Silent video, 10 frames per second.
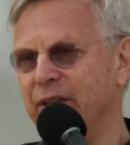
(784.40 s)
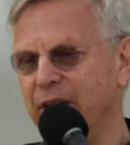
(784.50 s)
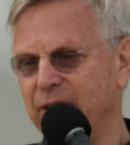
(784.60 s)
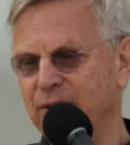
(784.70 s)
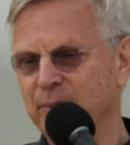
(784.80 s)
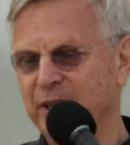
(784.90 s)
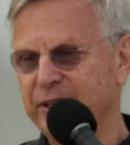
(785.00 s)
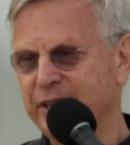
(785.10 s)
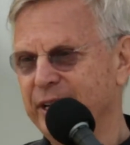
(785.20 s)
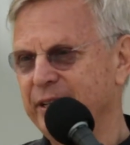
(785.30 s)
and how do you
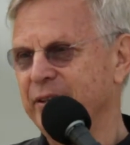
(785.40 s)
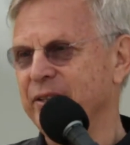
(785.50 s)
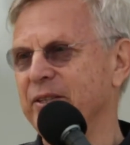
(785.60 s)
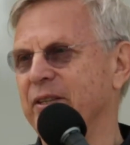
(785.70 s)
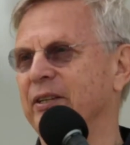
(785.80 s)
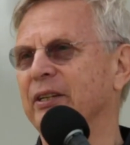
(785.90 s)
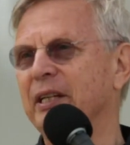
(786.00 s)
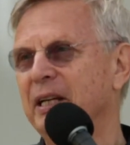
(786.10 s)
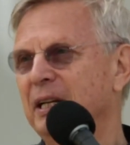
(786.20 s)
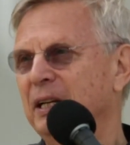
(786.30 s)
maintain this thing
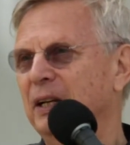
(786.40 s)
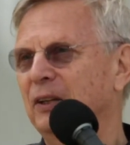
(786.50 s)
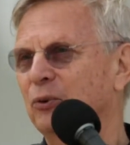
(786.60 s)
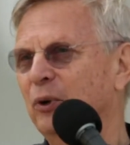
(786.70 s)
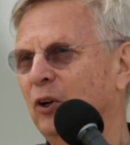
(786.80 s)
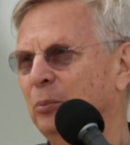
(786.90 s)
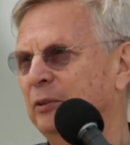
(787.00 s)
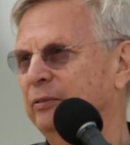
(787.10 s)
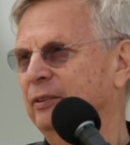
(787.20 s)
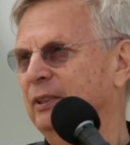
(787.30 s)
in the realm
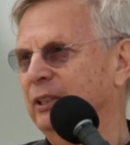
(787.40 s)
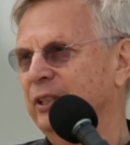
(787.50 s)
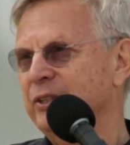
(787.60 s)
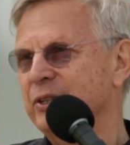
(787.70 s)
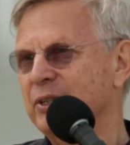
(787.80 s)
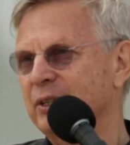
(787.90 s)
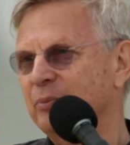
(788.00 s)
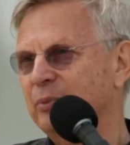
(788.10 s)
of an artistic